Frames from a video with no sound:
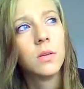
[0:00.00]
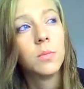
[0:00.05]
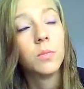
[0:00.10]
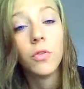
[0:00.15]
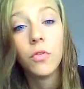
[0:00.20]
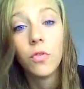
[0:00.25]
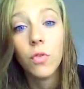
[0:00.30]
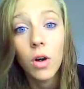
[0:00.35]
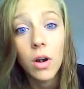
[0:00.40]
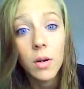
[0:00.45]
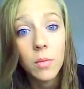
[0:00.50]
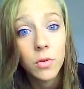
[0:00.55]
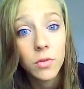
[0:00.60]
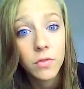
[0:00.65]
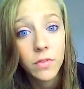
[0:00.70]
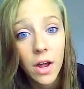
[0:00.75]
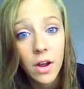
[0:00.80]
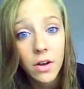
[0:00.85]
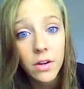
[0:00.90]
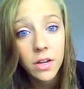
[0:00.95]
before I
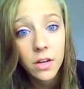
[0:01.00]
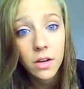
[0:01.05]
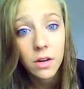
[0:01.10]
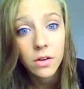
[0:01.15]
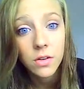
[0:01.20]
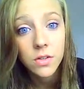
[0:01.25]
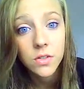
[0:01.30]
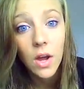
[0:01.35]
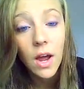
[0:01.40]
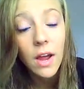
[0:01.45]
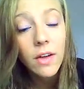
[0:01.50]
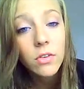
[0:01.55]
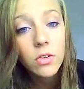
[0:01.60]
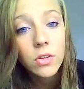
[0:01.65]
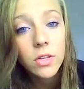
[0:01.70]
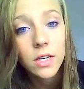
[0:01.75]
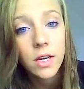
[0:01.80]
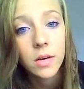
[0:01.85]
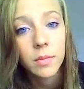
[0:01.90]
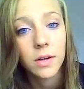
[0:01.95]
moved out here. So I've
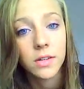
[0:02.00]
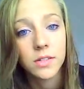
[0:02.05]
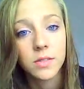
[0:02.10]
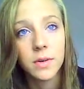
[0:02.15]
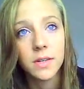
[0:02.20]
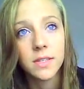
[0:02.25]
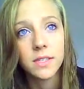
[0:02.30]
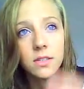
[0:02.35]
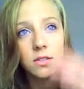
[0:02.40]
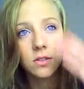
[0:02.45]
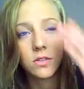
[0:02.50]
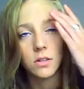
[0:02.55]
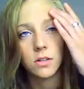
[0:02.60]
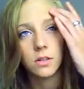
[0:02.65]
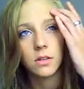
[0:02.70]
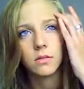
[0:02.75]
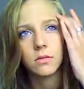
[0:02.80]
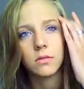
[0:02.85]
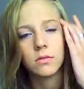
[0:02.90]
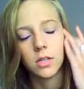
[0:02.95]
only come out to my
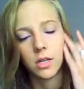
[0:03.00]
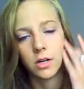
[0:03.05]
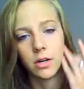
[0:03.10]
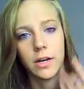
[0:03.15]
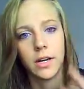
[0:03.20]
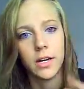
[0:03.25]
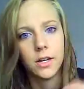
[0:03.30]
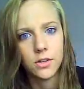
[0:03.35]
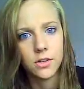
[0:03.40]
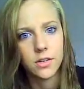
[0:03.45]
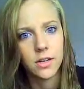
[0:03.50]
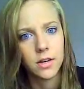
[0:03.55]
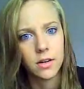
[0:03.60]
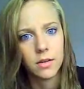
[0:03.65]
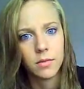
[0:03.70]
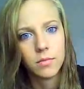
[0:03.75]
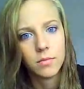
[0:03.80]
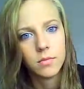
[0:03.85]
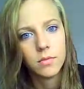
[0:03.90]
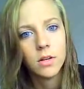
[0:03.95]
sister, sorry, I just had
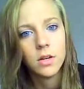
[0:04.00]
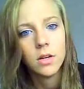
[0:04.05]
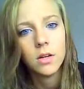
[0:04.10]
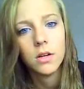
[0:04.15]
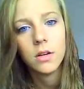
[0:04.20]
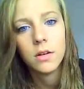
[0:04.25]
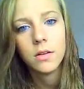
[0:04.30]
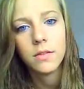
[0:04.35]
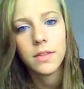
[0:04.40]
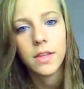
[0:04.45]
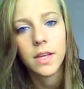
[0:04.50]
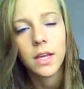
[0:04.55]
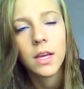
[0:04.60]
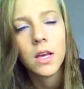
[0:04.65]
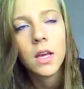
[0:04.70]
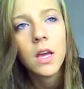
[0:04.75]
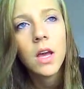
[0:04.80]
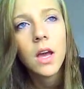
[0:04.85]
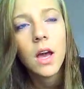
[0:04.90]
a thing.